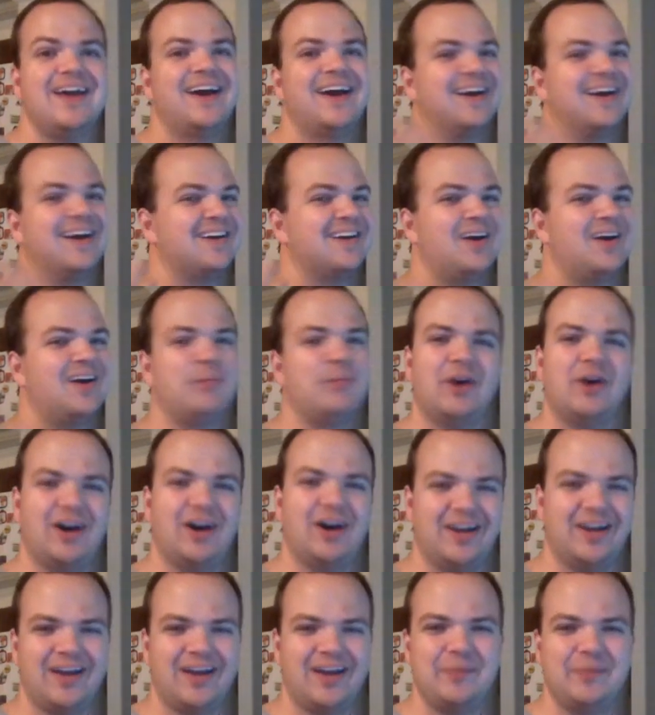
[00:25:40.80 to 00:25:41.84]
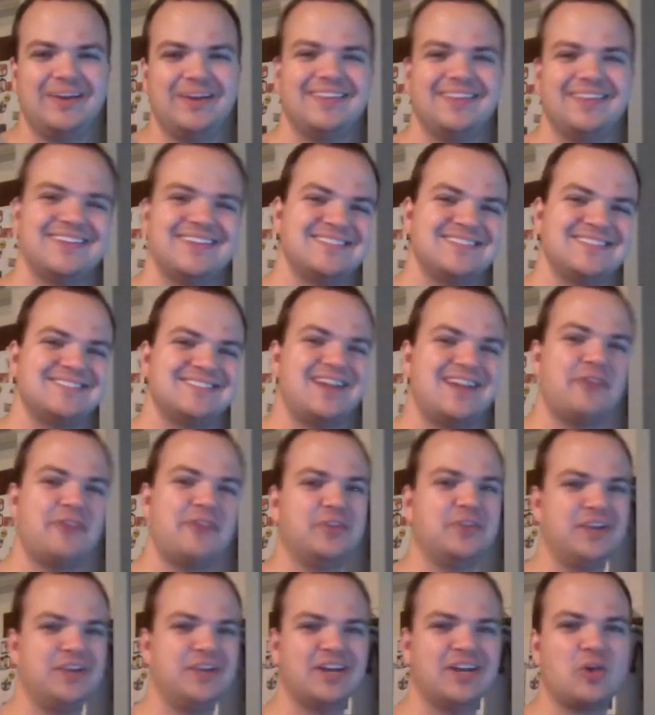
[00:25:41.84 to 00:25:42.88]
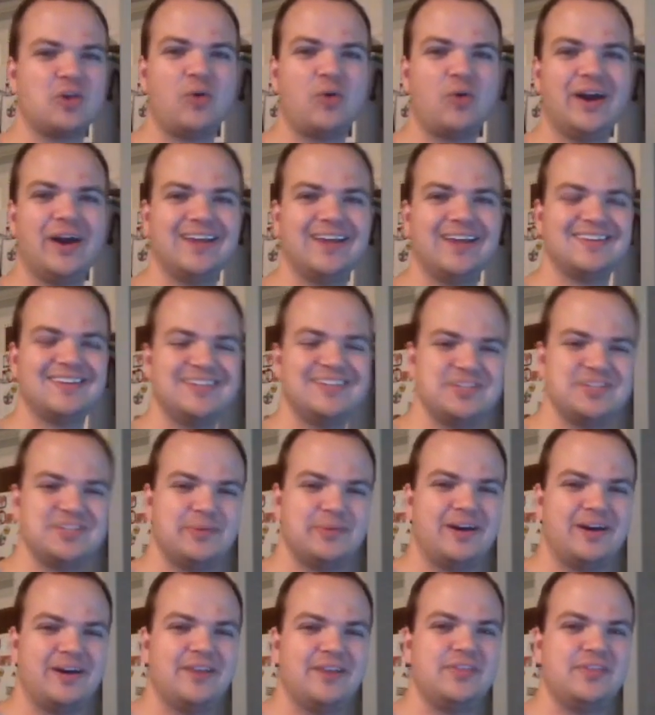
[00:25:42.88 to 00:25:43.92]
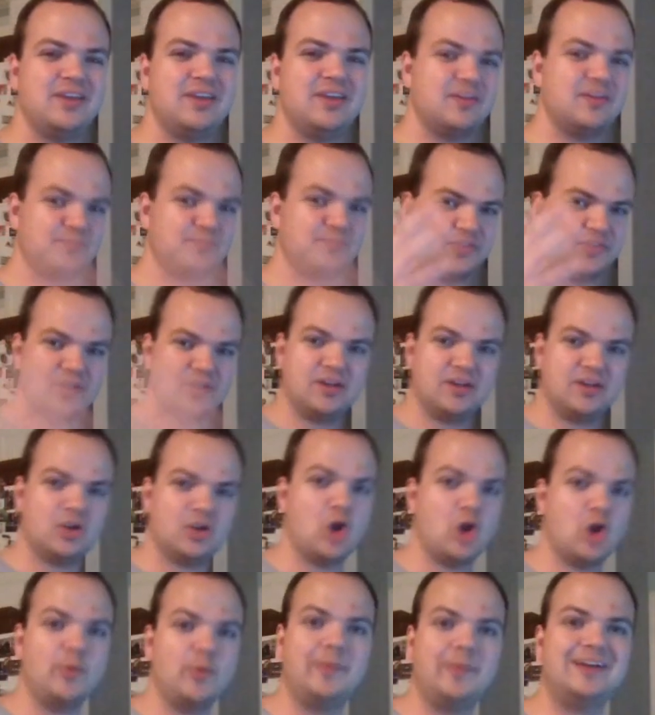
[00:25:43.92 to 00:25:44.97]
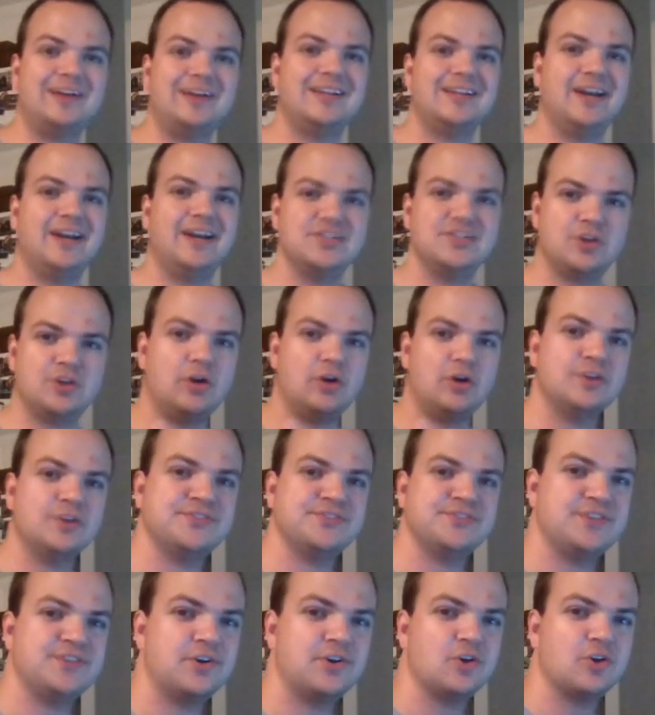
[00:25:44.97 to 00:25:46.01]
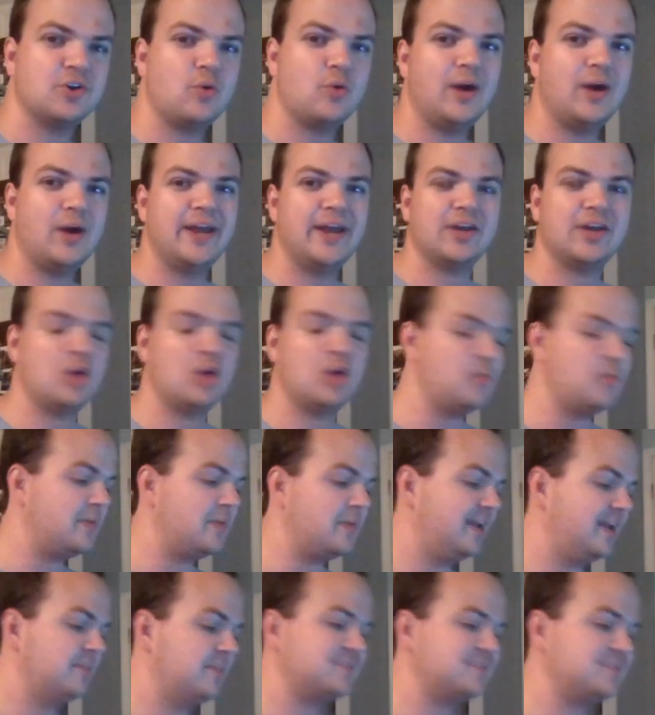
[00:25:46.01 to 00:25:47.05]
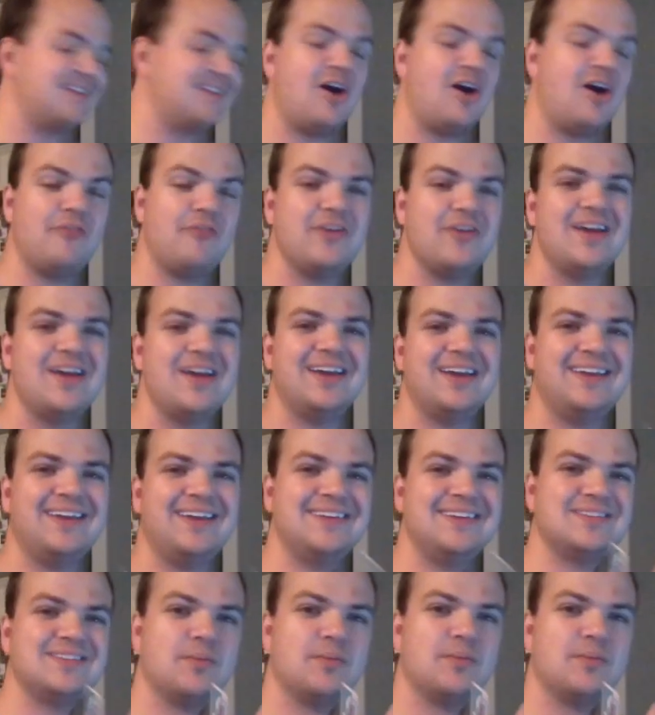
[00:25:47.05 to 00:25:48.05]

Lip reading: come on, I mean, this is definitely an aquatic Digimon. The Gomamon line is all considered aquatic. Gomamon himself is